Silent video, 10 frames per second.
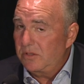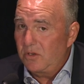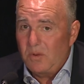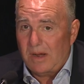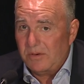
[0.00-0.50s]

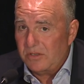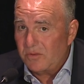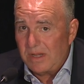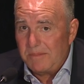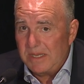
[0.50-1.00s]
two hour
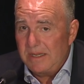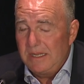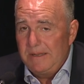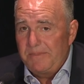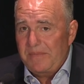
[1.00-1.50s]
treatment,
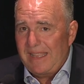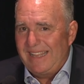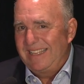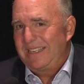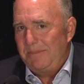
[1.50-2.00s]

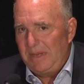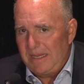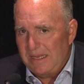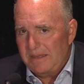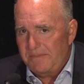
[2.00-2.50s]
and it's
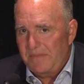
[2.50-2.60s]
immediate.